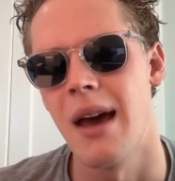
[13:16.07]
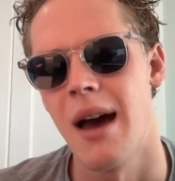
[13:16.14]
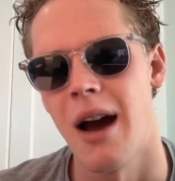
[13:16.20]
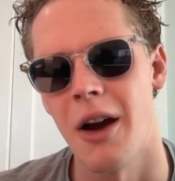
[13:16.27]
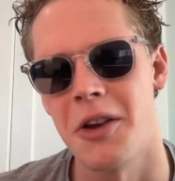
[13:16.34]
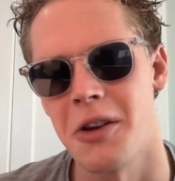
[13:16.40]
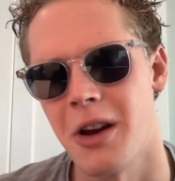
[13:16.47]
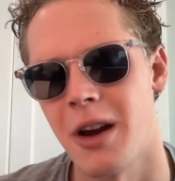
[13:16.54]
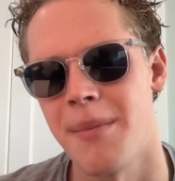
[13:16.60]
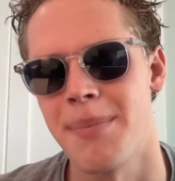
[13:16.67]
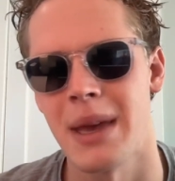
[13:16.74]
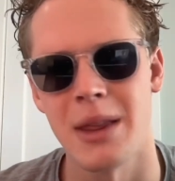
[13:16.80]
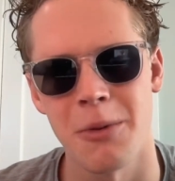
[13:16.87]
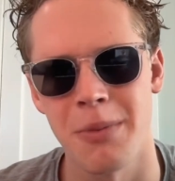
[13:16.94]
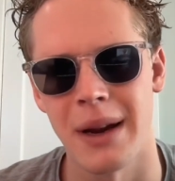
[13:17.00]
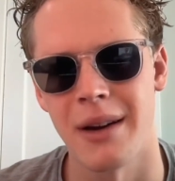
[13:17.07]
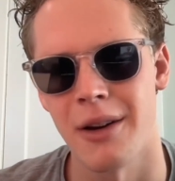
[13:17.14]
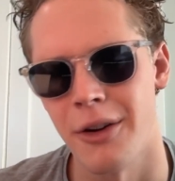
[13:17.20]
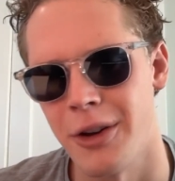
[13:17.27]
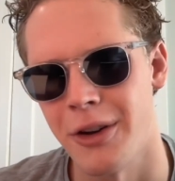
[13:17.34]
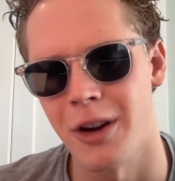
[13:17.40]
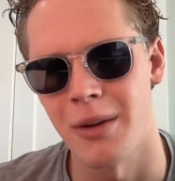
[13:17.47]
Are you going to be the winner, or are
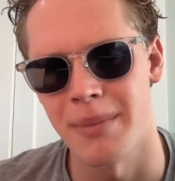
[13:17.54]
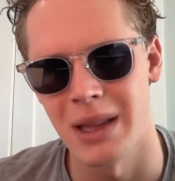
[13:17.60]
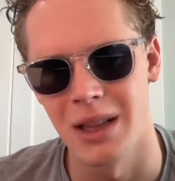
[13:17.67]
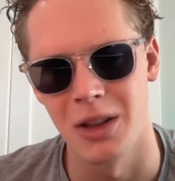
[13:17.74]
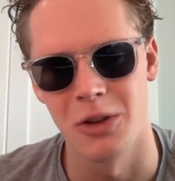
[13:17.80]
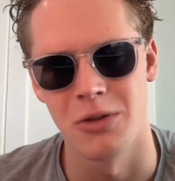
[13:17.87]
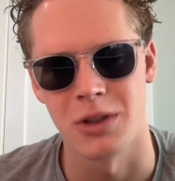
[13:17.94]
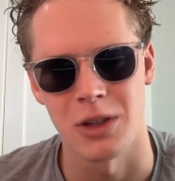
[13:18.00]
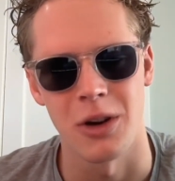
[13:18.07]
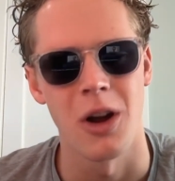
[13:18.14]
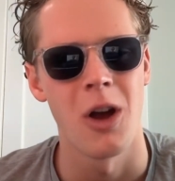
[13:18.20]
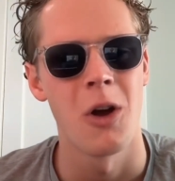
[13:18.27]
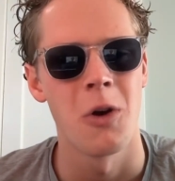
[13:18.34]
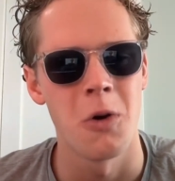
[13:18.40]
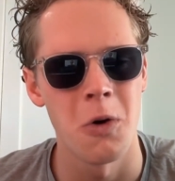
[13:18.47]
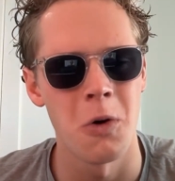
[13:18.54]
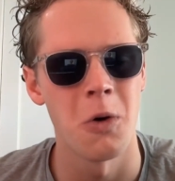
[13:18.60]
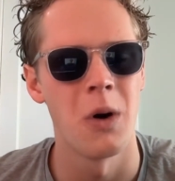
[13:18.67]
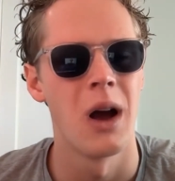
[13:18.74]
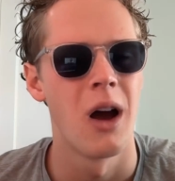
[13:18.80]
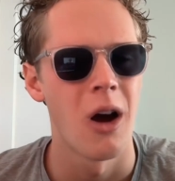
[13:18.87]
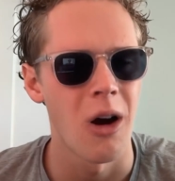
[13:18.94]
you going to be the loser?
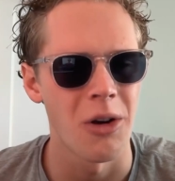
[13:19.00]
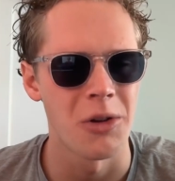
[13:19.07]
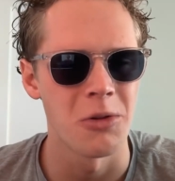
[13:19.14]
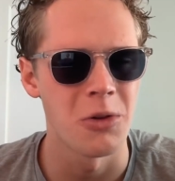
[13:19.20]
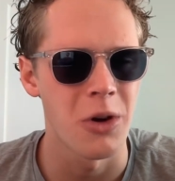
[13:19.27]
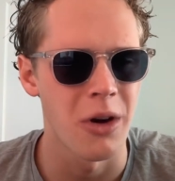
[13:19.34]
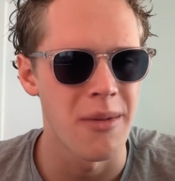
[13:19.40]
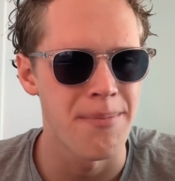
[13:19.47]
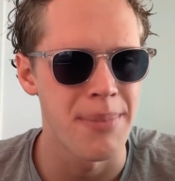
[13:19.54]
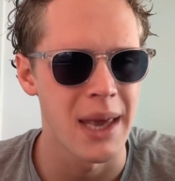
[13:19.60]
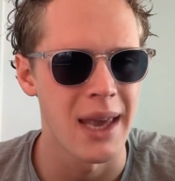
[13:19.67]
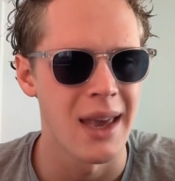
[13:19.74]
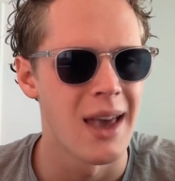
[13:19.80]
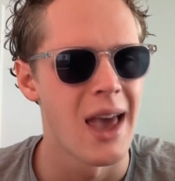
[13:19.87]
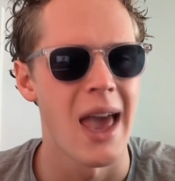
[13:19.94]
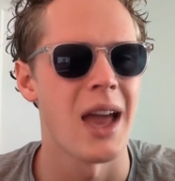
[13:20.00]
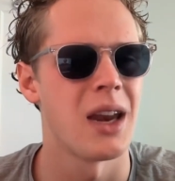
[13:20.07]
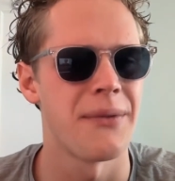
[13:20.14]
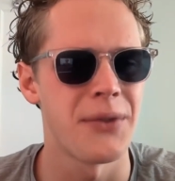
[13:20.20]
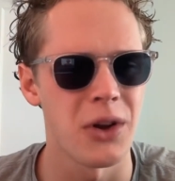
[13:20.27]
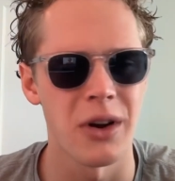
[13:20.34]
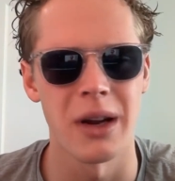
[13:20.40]
Who are you going to be? And
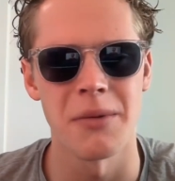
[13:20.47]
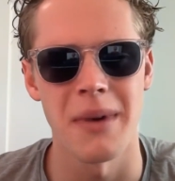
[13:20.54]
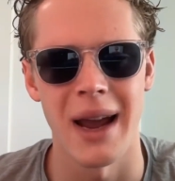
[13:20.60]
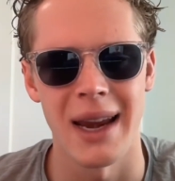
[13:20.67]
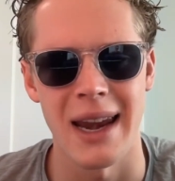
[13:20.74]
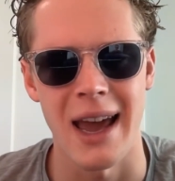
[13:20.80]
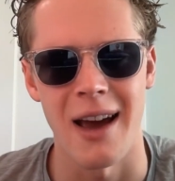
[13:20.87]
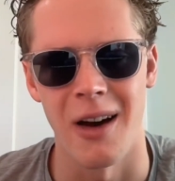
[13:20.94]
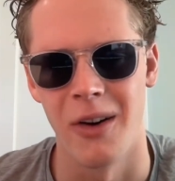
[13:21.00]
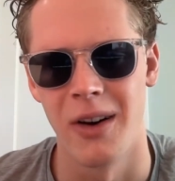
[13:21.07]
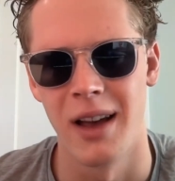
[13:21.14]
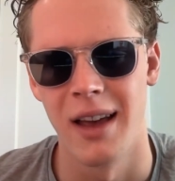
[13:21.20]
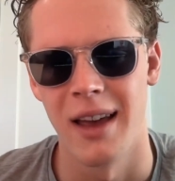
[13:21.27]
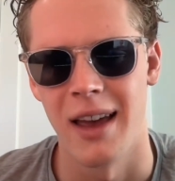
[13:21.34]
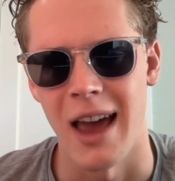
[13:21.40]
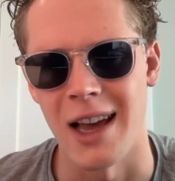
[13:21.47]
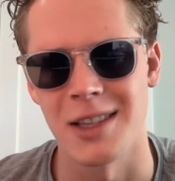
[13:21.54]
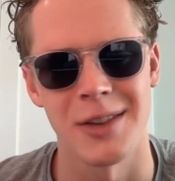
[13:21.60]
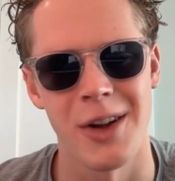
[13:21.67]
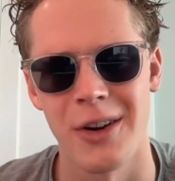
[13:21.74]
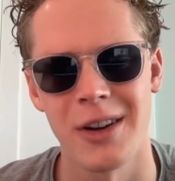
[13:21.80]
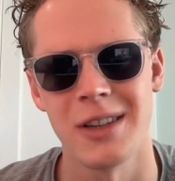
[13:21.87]
if you're in right now, as
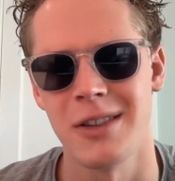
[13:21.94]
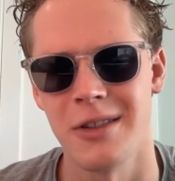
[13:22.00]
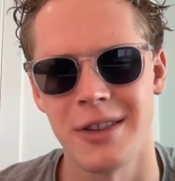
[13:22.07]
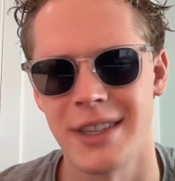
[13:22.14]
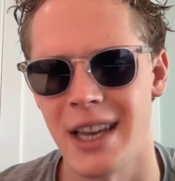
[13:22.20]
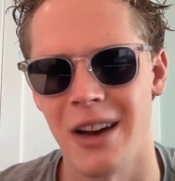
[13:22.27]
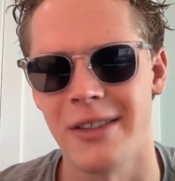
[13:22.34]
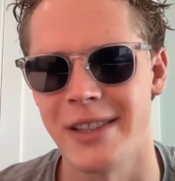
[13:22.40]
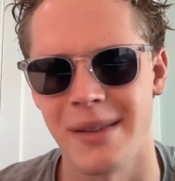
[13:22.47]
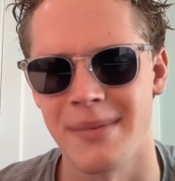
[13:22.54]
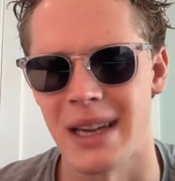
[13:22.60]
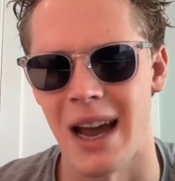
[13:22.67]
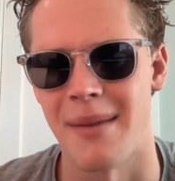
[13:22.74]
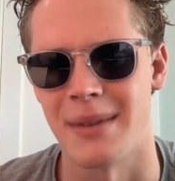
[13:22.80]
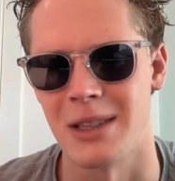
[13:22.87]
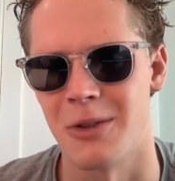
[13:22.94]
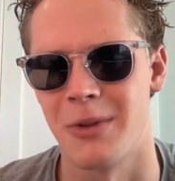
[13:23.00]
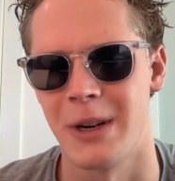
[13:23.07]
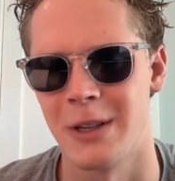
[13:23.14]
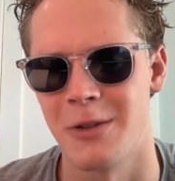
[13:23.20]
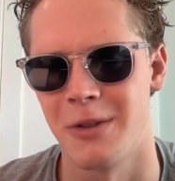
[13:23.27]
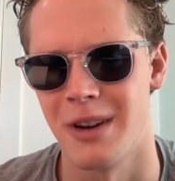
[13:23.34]
long as you sell sometime in
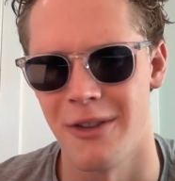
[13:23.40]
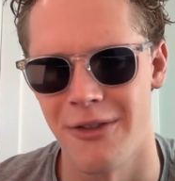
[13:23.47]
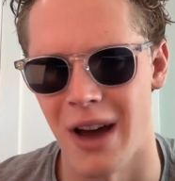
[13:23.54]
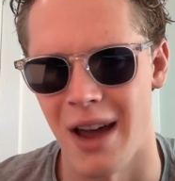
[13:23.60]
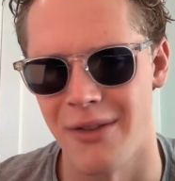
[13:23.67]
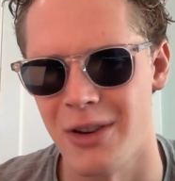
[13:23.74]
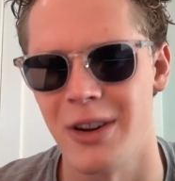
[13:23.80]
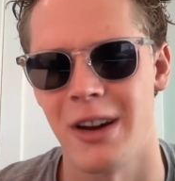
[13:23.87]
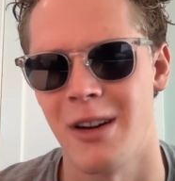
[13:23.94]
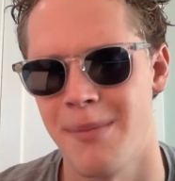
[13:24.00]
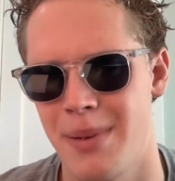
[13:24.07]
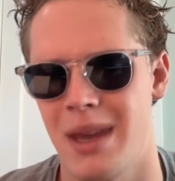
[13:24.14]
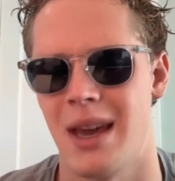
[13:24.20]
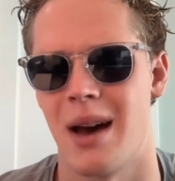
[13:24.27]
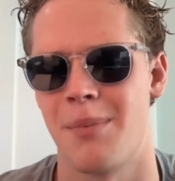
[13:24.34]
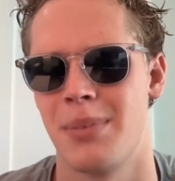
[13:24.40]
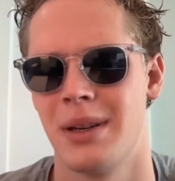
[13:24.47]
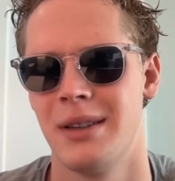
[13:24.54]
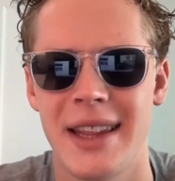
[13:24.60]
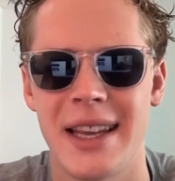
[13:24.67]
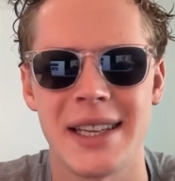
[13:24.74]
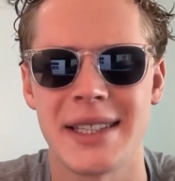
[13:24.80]
2025, you're going to be up.
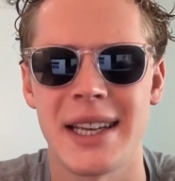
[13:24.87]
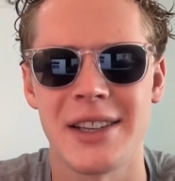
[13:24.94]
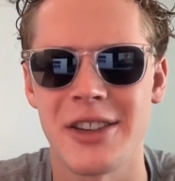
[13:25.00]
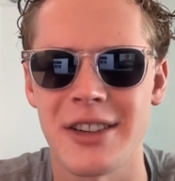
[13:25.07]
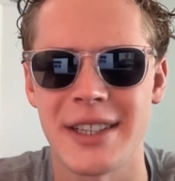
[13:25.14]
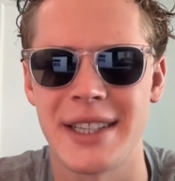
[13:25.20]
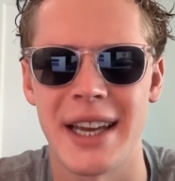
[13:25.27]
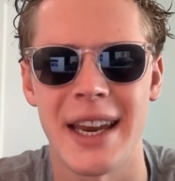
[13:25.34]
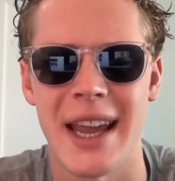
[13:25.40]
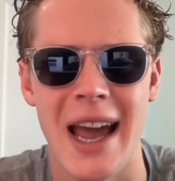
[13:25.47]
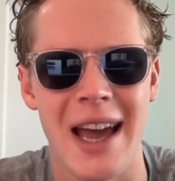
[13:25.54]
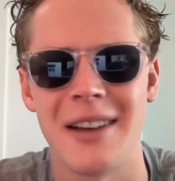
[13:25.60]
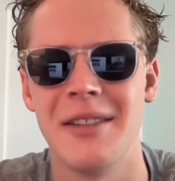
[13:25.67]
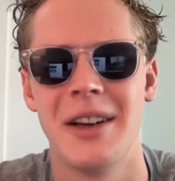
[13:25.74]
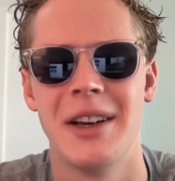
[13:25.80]
These things are sitting at